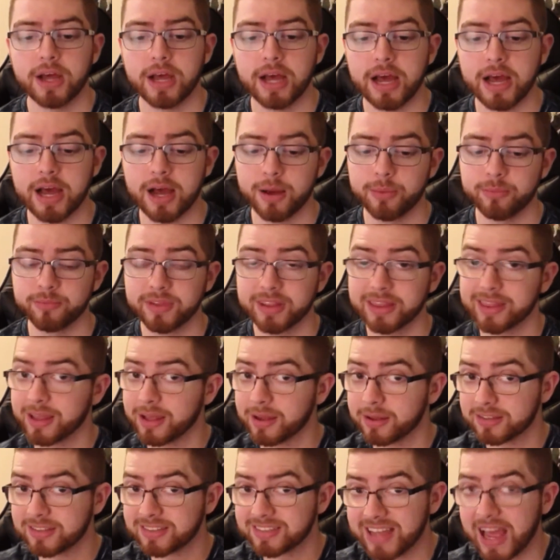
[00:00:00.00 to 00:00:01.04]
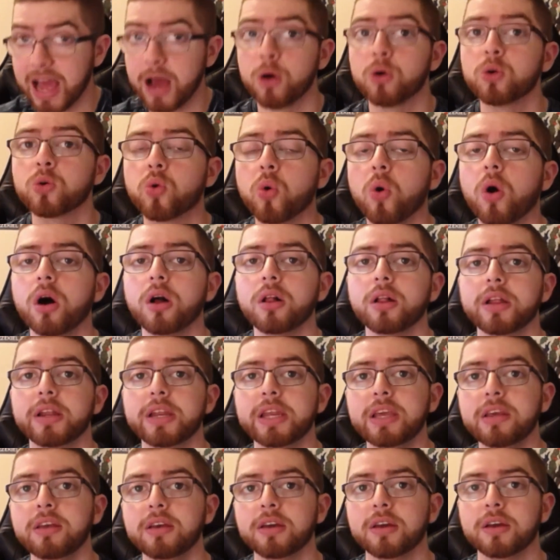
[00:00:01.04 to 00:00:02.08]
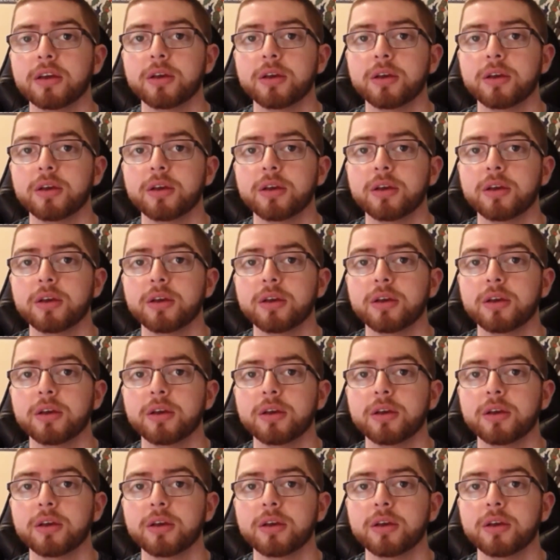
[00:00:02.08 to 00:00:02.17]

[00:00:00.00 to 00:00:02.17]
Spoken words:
The sound quality,